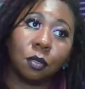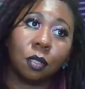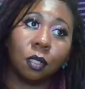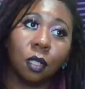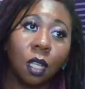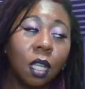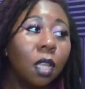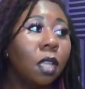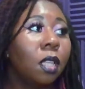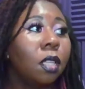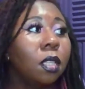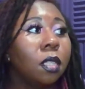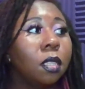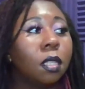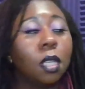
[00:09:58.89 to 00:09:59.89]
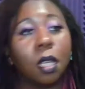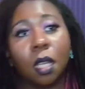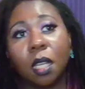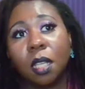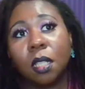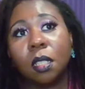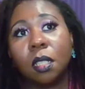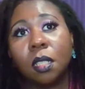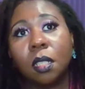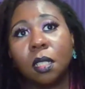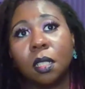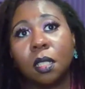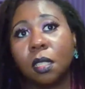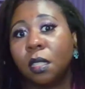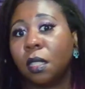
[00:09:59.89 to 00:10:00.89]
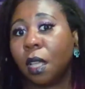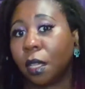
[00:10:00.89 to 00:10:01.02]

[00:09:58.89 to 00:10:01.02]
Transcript: then that's what it was.